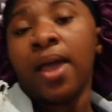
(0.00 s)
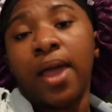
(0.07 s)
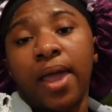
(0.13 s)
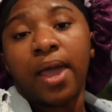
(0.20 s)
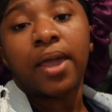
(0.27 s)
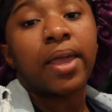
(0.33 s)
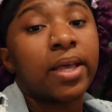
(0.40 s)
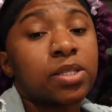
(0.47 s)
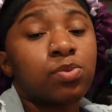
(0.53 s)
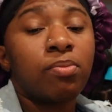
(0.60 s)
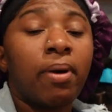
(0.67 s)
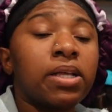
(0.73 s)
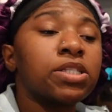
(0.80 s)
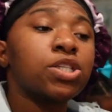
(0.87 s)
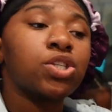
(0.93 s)
And yes, we
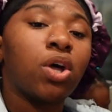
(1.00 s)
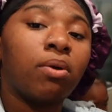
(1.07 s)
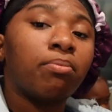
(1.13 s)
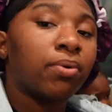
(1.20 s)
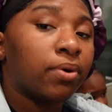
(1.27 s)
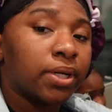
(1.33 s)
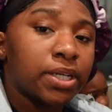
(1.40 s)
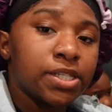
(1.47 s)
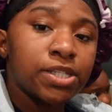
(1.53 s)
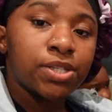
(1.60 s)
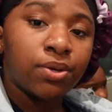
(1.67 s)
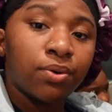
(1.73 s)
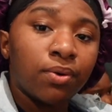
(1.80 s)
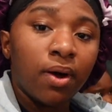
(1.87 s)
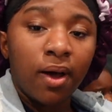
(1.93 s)
about to start boarding.
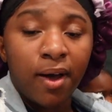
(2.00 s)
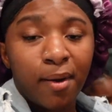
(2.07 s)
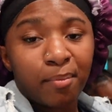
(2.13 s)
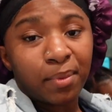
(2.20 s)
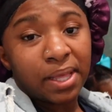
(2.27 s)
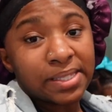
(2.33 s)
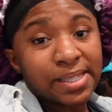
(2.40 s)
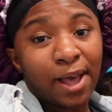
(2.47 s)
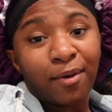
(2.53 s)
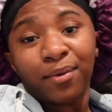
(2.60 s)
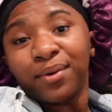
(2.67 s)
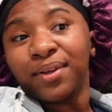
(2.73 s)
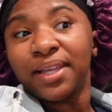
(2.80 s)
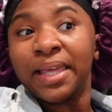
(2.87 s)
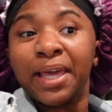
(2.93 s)
So yes, I
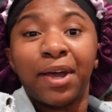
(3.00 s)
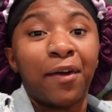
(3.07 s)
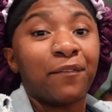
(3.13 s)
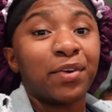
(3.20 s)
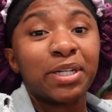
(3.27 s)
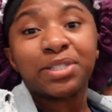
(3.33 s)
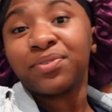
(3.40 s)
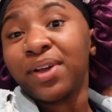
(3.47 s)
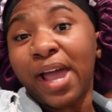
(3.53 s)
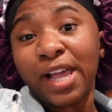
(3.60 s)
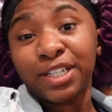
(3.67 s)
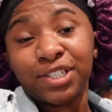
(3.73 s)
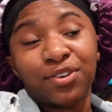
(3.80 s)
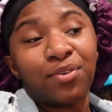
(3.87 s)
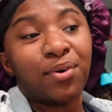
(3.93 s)
will get her first
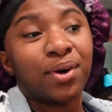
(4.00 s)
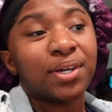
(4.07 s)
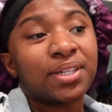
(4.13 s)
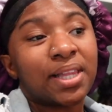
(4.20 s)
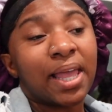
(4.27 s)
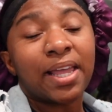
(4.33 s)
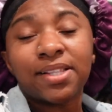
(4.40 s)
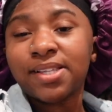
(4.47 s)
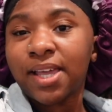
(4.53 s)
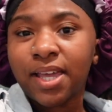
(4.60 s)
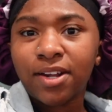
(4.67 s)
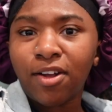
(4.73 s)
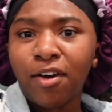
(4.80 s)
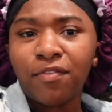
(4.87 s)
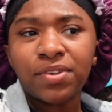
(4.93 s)
reaction on like
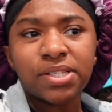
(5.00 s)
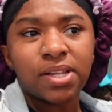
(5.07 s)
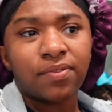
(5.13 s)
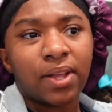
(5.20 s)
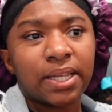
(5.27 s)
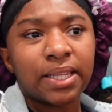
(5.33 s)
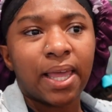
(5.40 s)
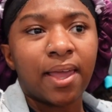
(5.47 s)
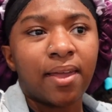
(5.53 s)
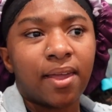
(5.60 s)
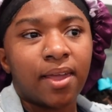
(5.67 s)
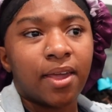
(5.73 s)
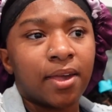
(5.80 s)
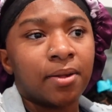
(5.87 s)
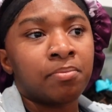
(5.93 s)
taking off and stuff like that.
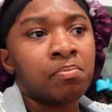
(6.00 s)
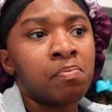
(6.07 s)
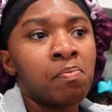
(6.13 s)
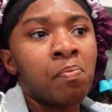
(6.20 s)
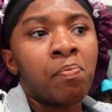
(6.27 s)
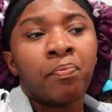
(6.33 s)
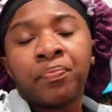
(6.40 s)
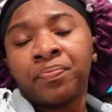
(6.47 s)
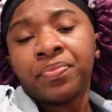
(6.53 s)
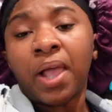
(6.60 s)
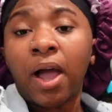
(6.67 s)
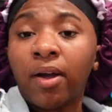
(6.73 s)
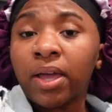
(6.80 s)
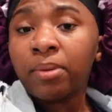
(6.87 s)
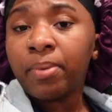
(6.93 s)
And
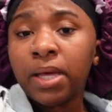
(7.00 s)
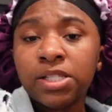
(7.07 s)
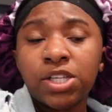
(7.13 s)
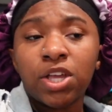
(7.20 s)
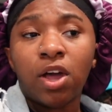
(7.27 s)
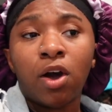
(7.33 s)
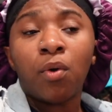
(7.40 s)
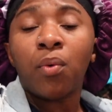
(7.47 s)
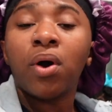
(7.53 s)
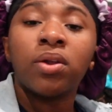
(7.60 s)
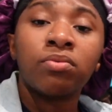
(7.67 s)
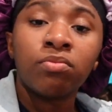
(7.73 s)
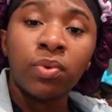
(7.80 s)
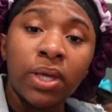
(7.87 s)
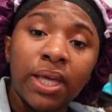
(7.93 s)
I'll get back to y'all when
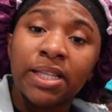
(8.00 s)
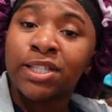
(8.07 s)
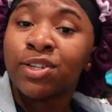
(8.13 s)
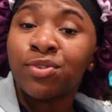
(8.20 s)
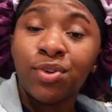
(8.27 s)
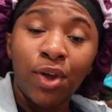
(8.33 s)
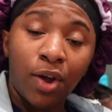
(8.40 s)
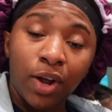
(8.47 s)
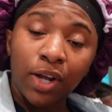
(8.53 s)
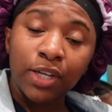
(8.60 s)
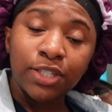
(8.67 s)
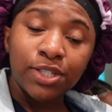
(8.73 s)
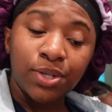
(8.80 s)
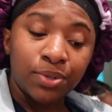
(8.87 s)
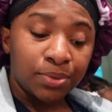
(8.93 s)
we get to New York.
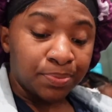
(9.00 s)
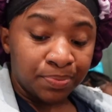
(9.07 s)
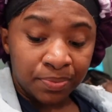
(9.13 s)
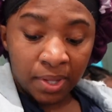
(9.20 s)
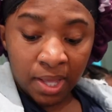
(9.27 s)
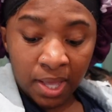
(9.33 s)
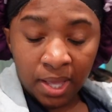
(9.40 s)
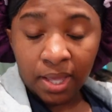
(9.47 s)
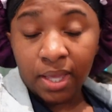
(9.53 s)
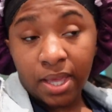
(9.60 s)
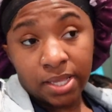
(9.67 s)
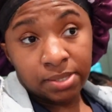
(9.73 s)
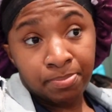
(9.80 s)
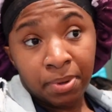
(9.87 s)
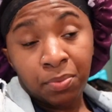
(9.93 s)
So,
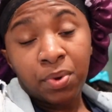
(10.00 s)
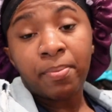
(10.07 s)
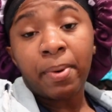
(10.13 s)
yes, but we're